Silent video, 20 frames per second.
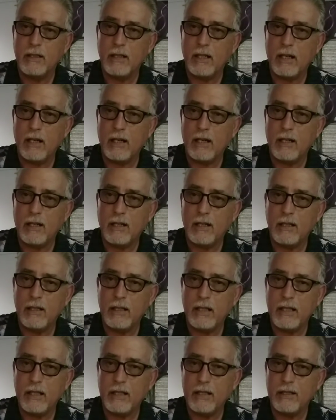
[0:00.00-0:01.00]

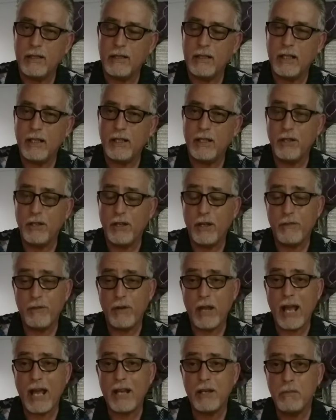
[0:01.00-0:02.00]
And if you
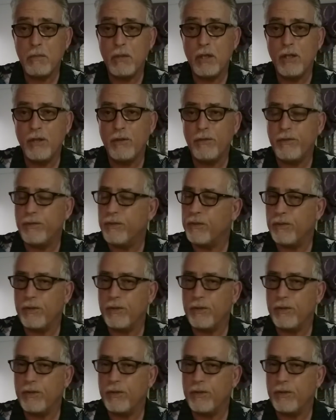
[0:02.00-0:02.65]
had to move,